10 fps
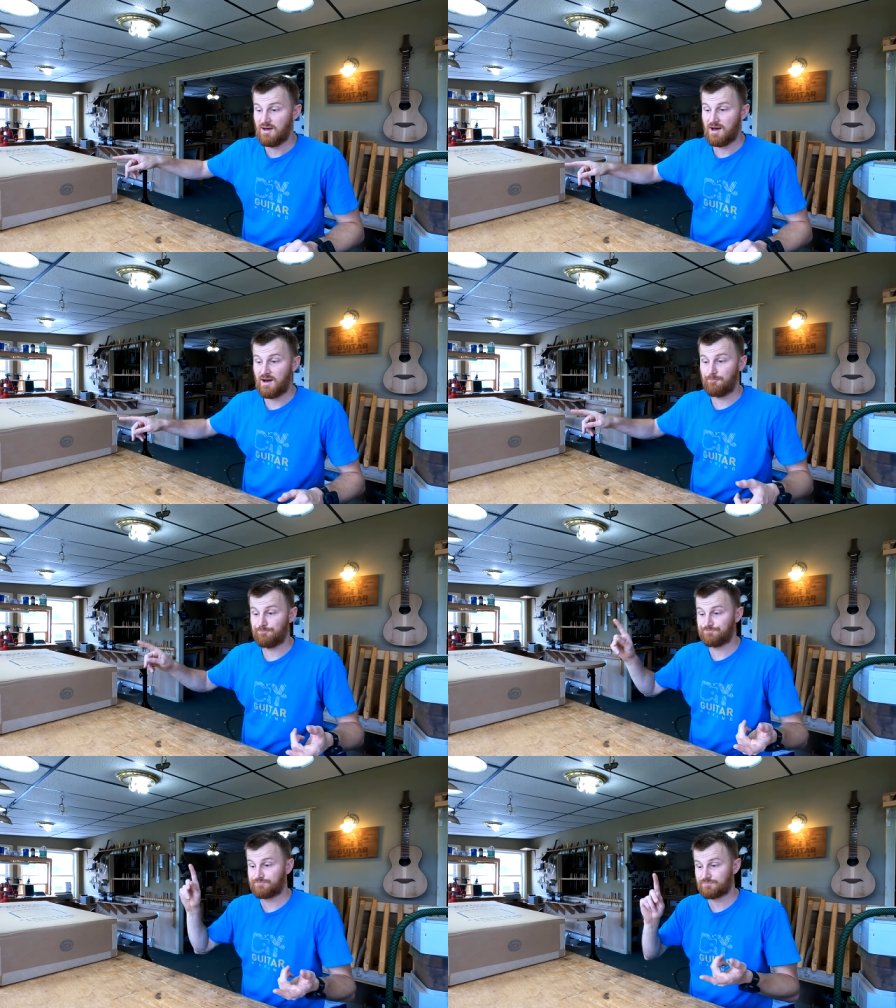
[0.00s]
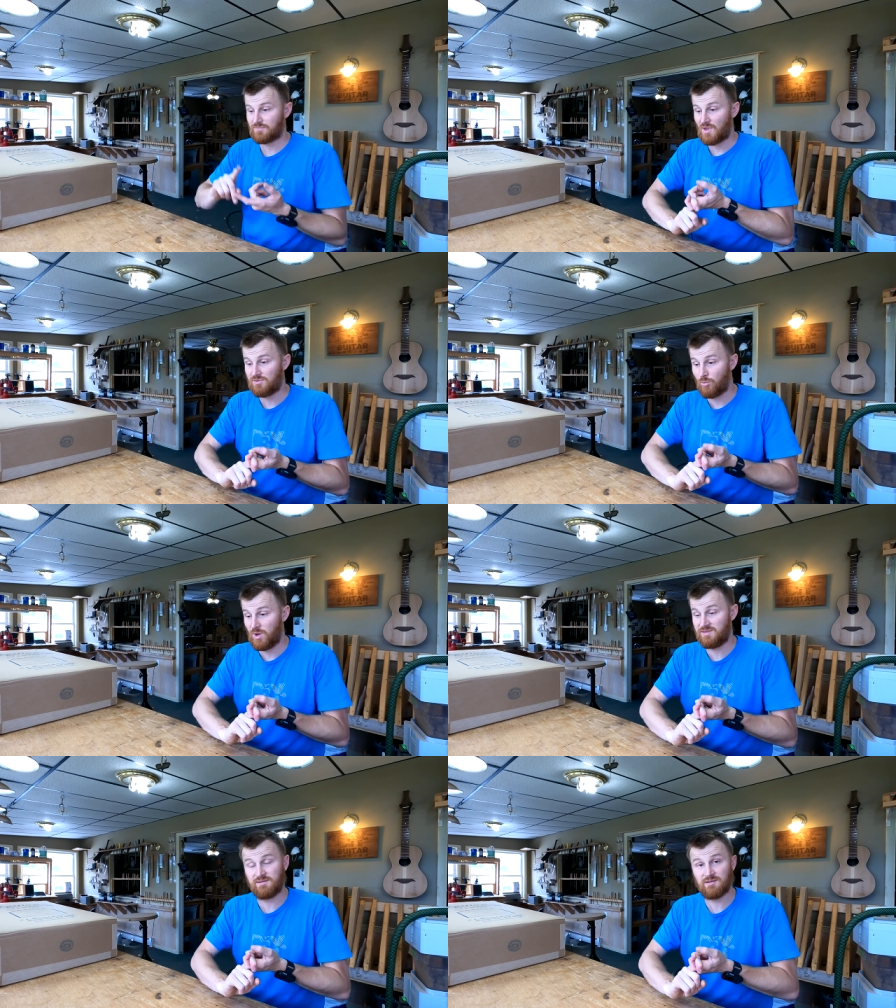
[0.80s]
um, the
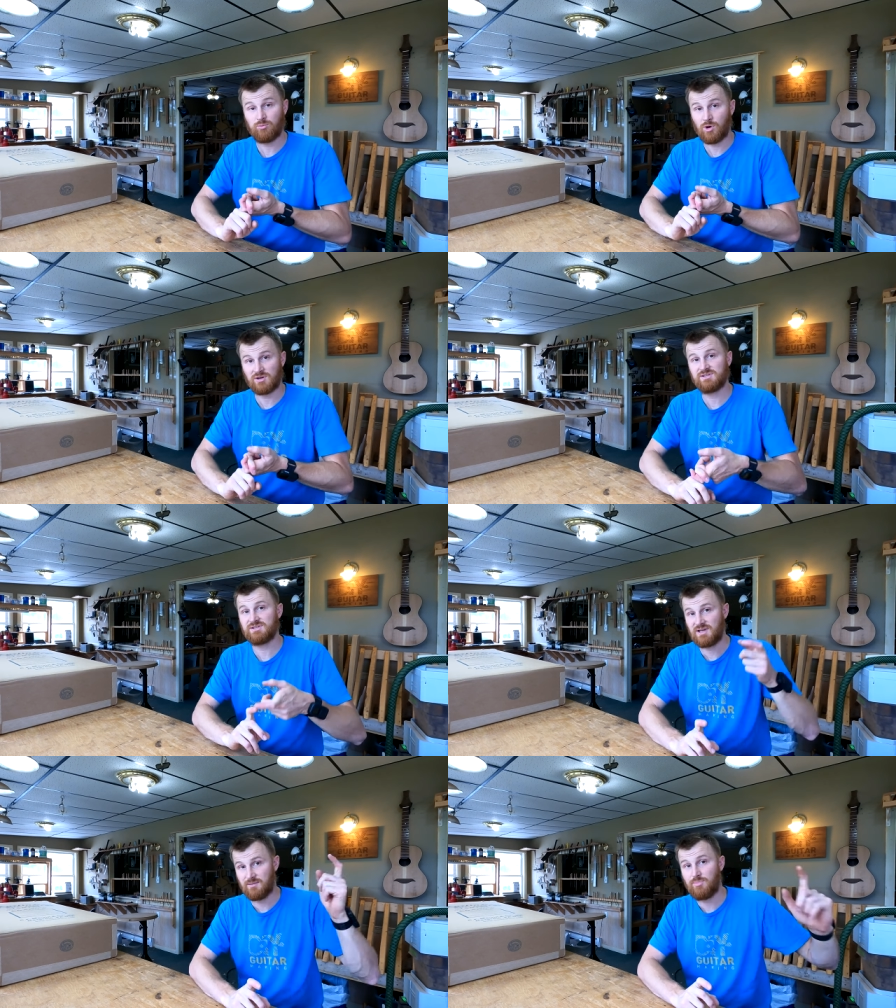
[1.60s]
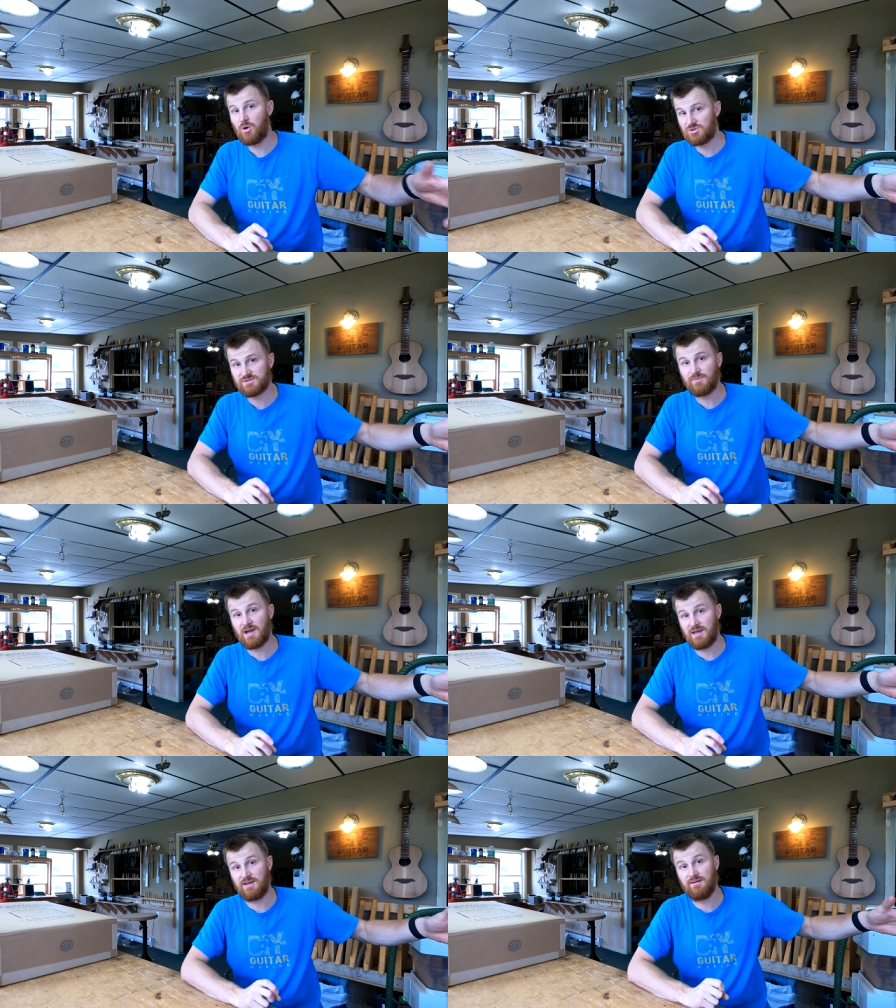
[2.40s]
way that this works is I post
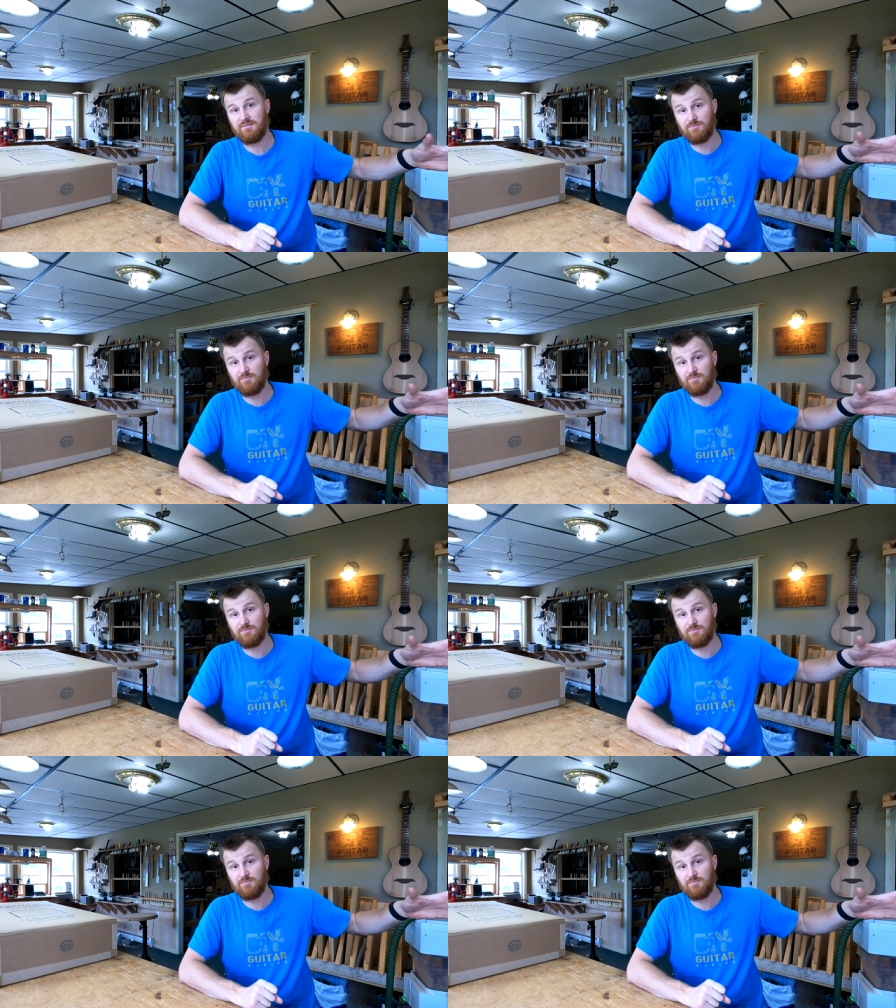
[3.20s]
my